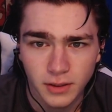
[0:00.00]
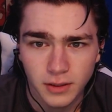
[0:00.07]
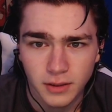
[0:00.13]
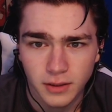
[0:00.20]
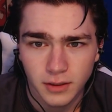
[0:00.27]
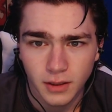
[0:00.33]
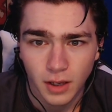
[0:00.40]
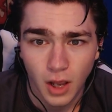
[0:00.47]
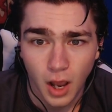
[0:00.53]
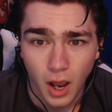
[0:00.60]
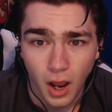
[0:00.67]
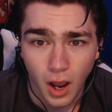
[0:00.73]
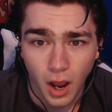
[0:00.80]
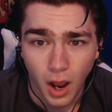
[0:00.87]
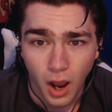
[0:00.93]

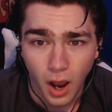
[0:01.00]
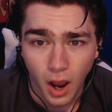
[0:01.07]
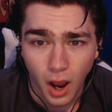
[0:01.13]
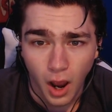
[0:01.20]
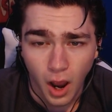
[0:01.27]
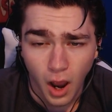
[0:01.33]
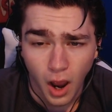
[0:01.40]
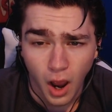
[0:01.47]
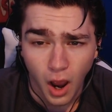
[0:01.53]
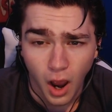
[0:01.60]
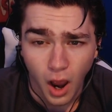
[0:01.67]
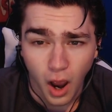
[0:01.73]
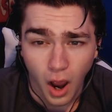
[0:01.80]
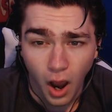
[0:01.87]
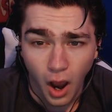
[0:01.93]

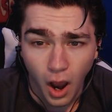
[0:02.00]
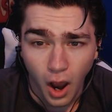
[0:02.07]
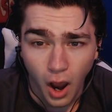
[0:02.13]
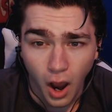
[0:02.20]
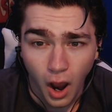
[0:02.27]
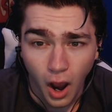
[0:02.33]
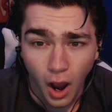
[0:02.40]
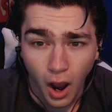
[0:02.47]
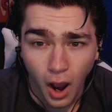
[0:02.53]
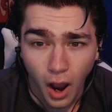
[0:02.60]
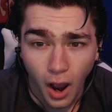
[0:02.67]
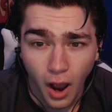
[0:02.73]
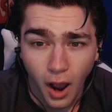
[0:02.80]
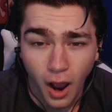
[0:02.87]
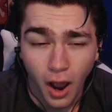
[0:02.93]
Nothing is said.